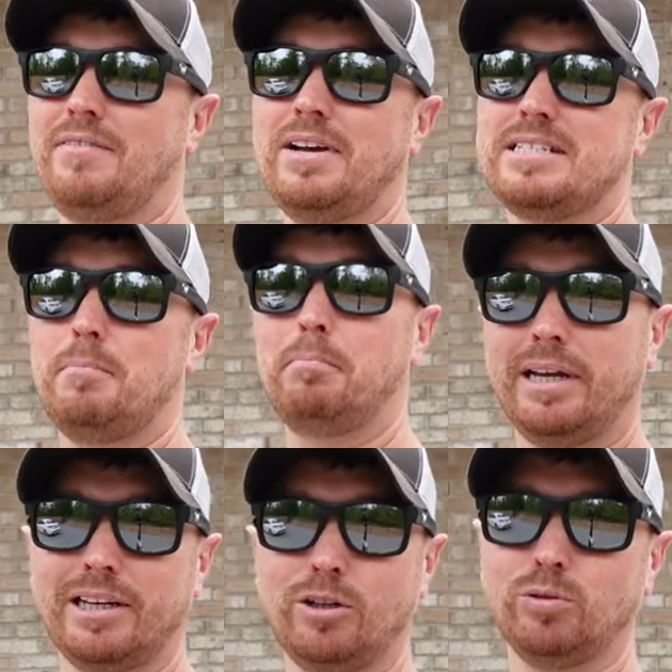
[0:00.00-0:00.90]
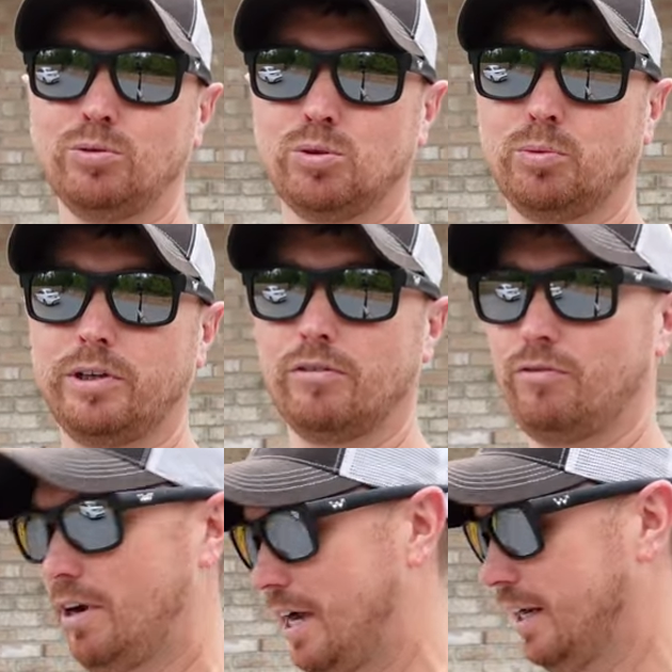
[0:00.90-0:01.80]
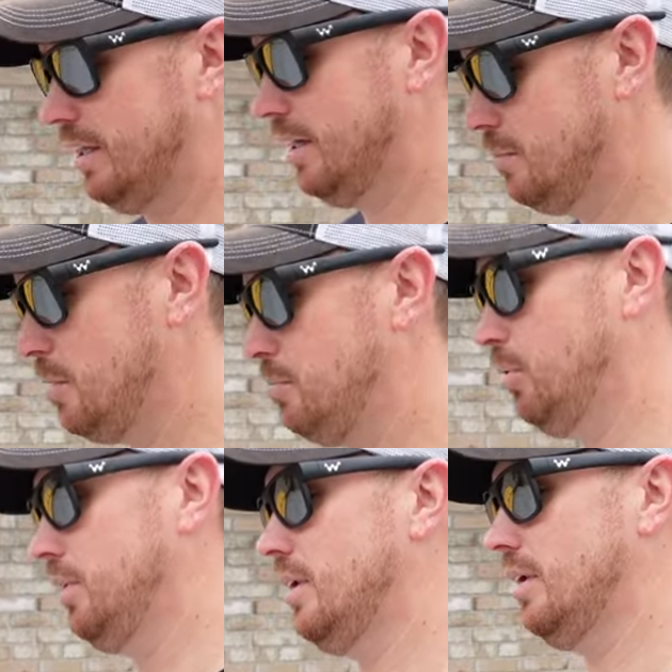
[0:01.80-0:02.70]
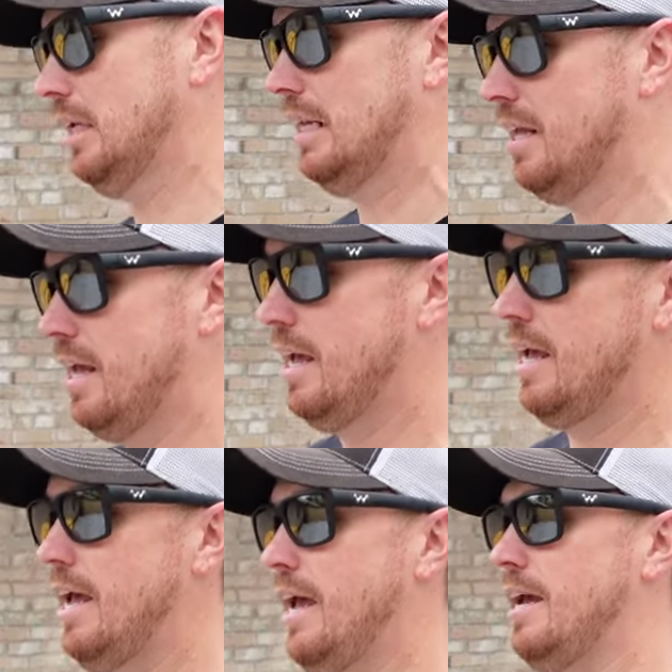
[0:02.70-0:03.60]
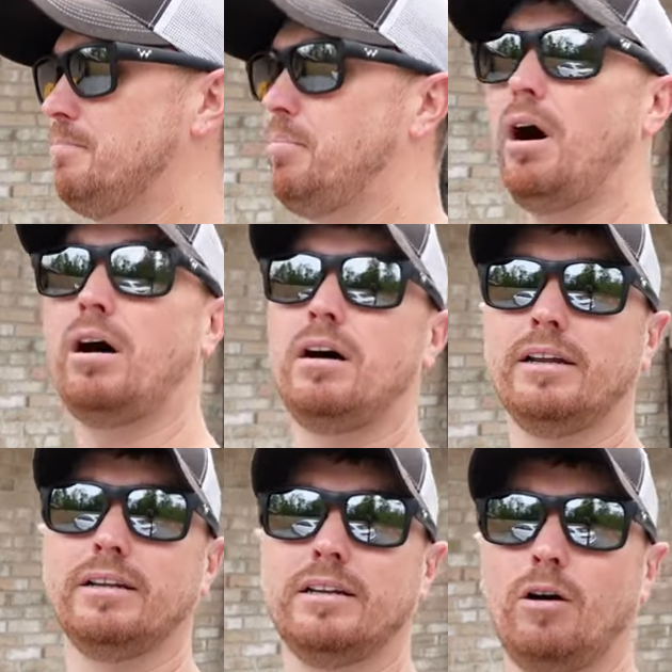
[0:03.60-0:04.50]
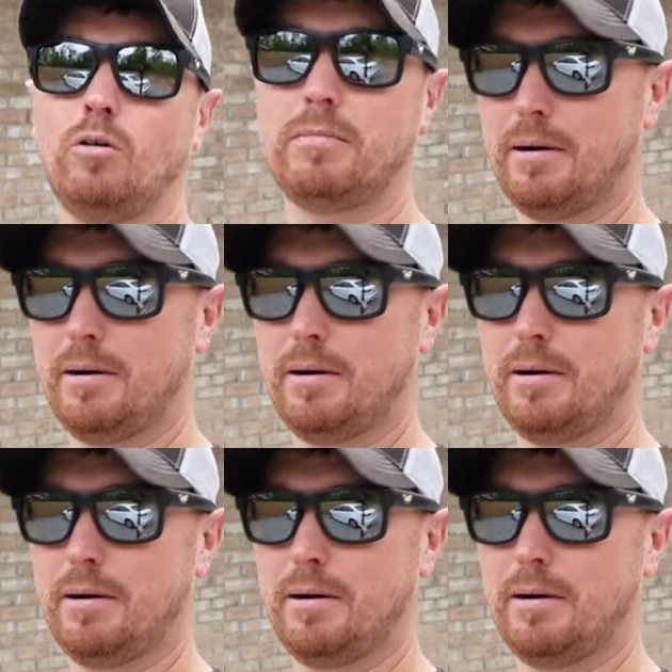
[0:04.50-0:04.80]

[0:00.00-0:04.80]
i've got some big news we are finally going to be putting in a pond on